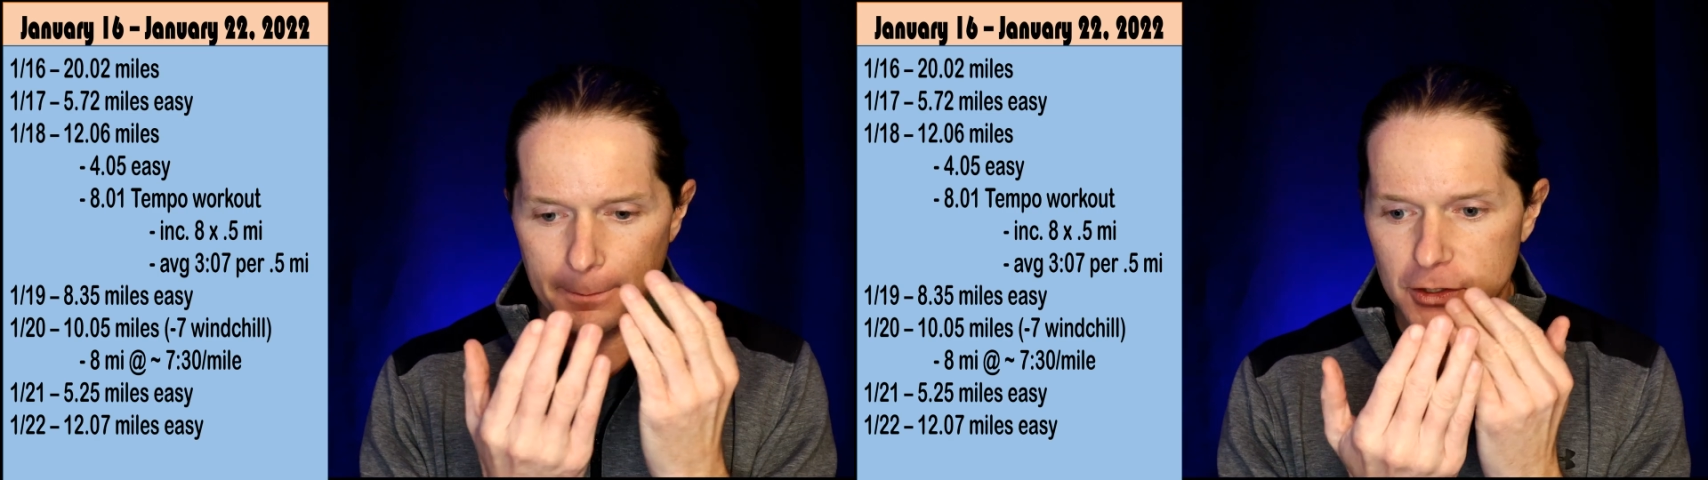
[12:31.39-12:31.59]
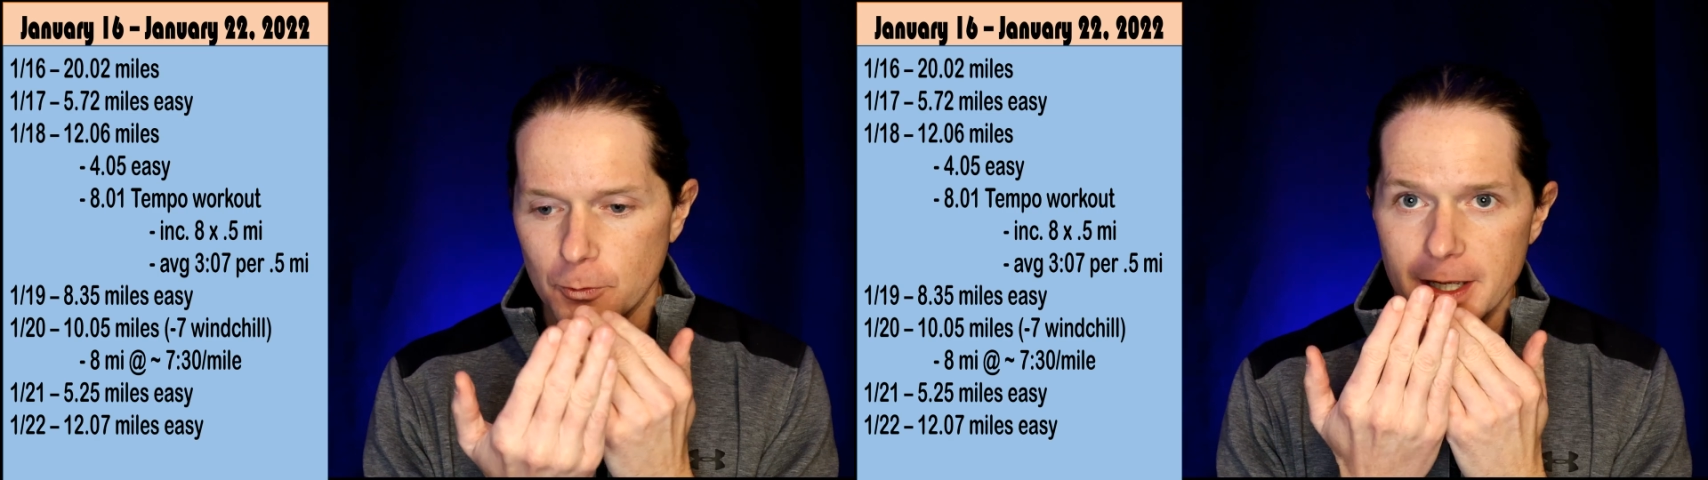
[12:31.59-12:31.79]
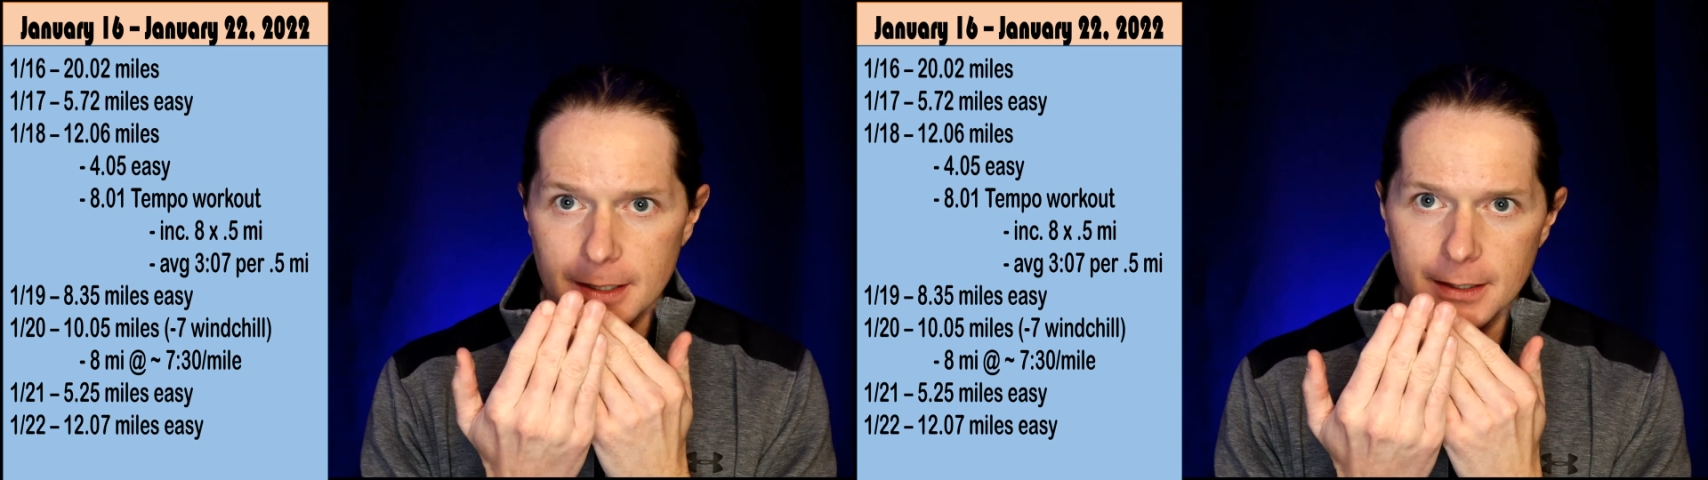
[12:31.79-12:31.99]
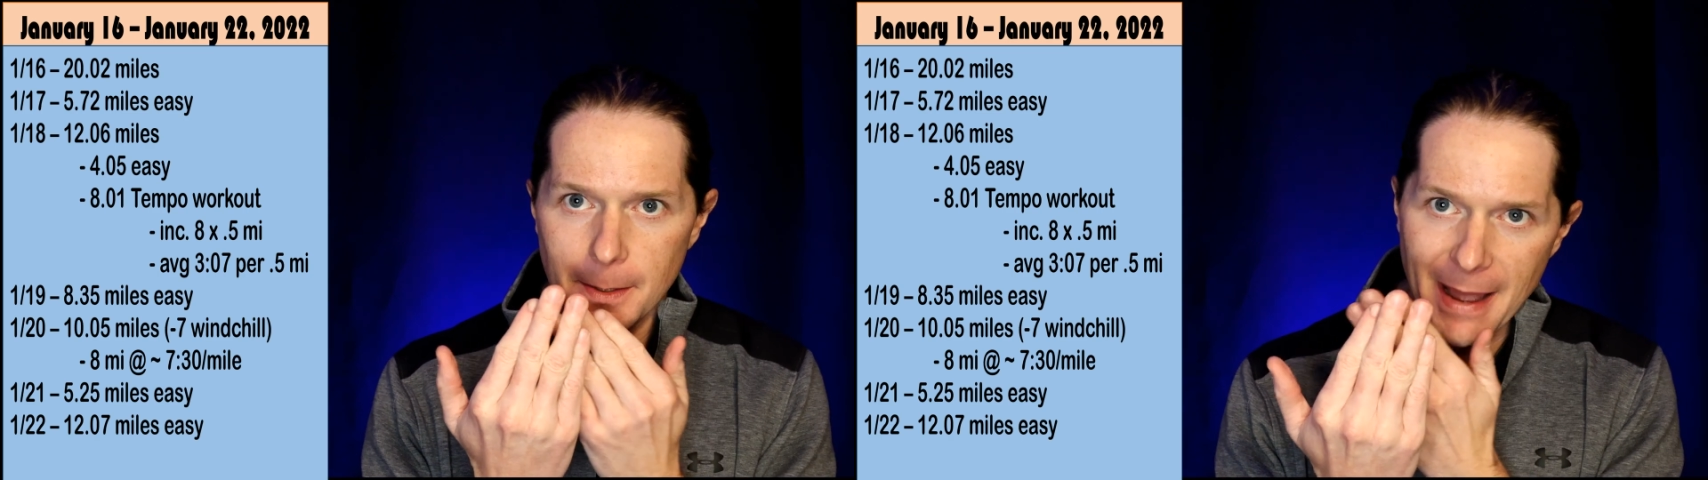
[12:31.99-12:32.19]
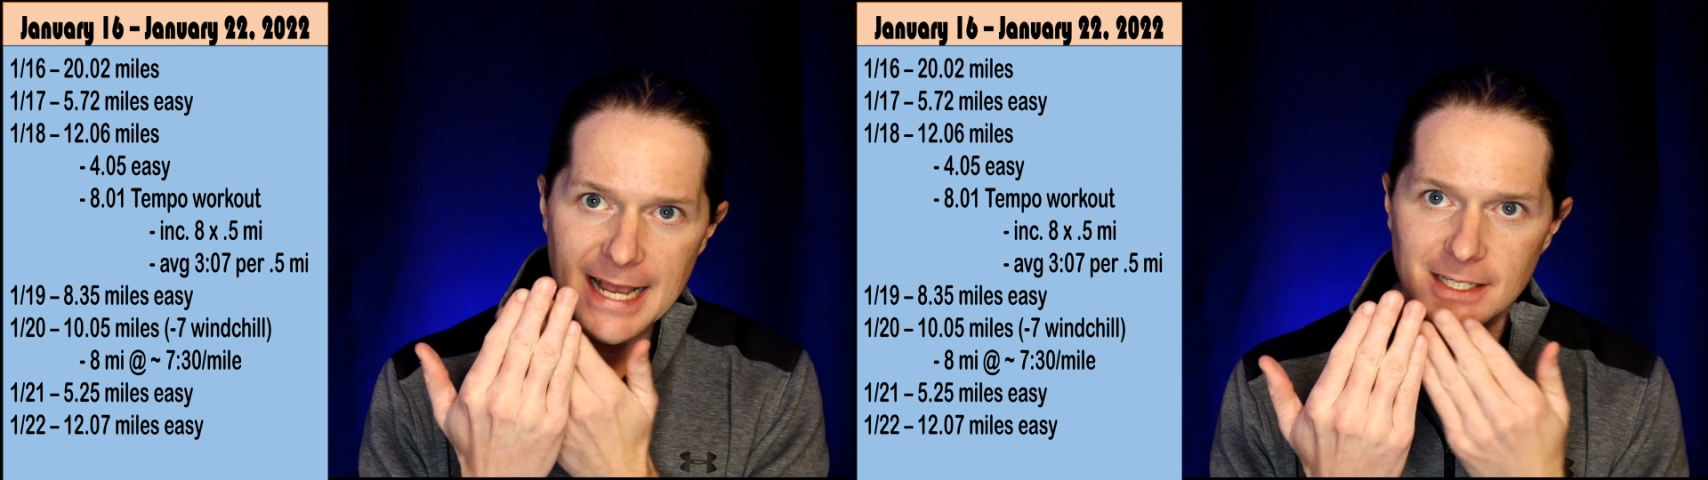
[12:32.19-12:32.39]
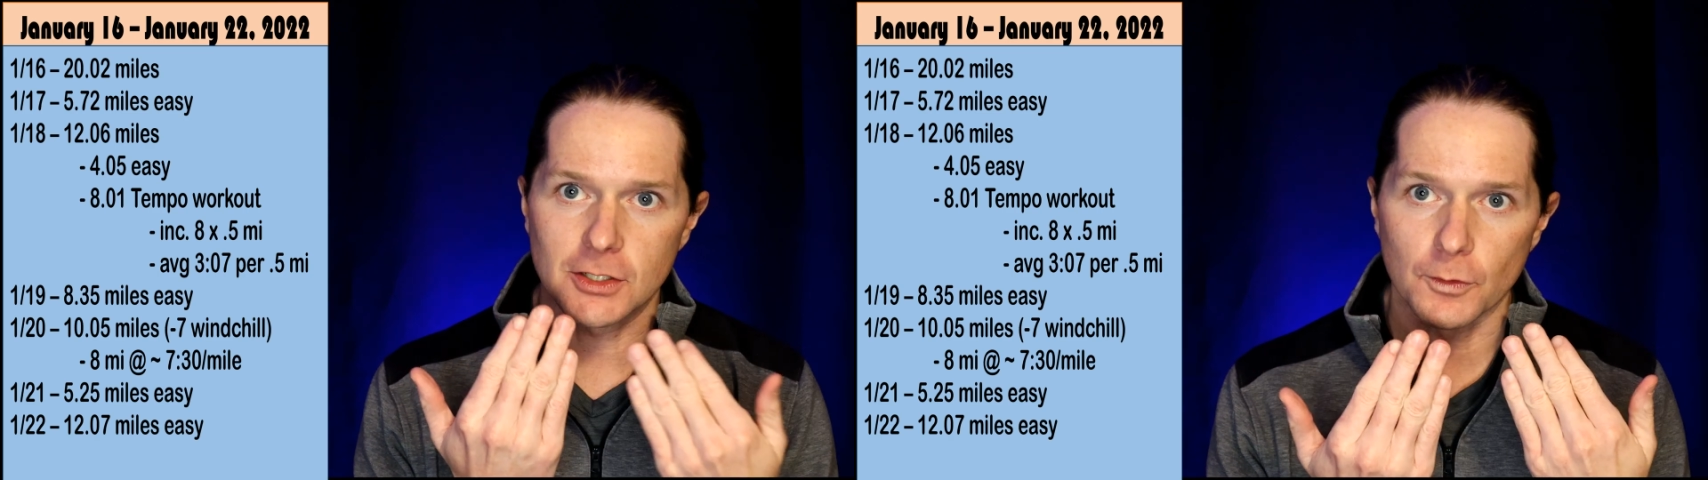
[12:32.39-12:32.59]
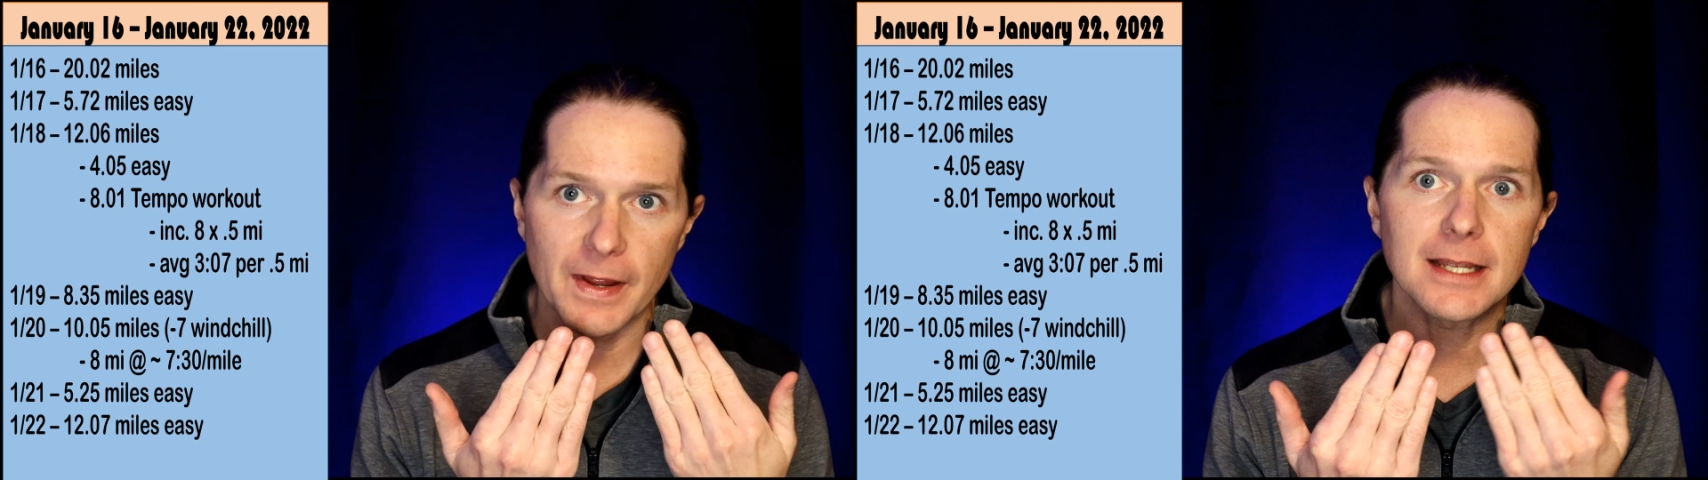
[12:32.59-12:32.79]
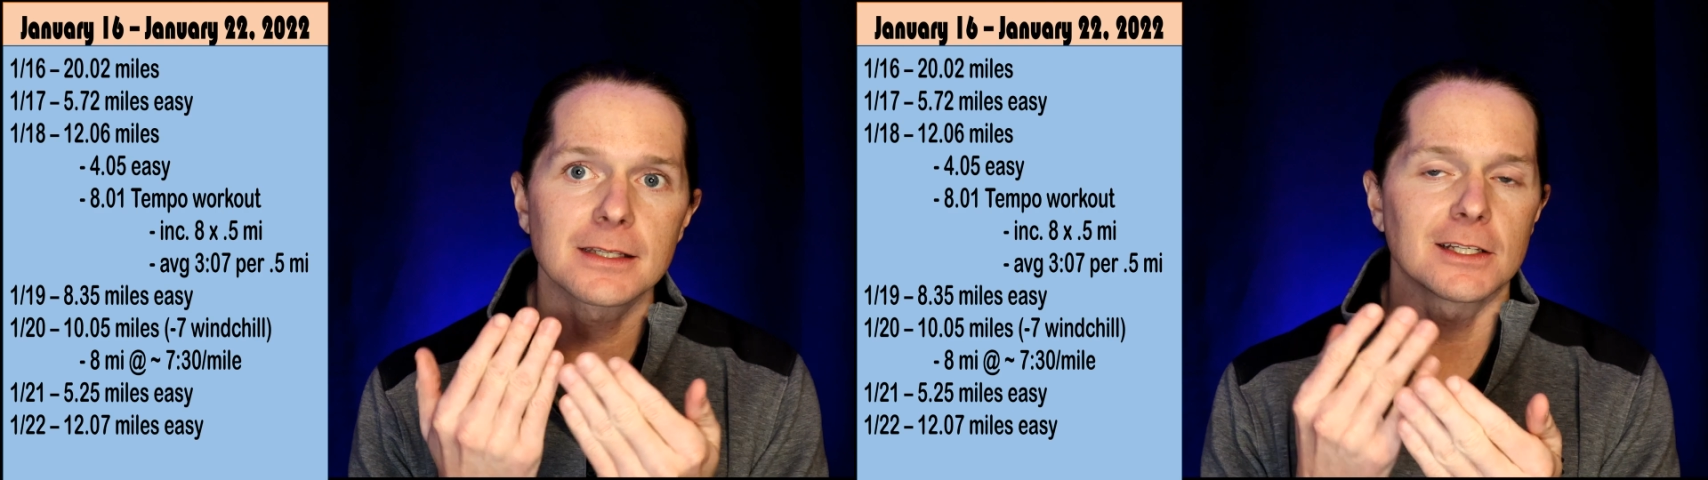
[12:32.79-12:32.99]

between the mask and your face,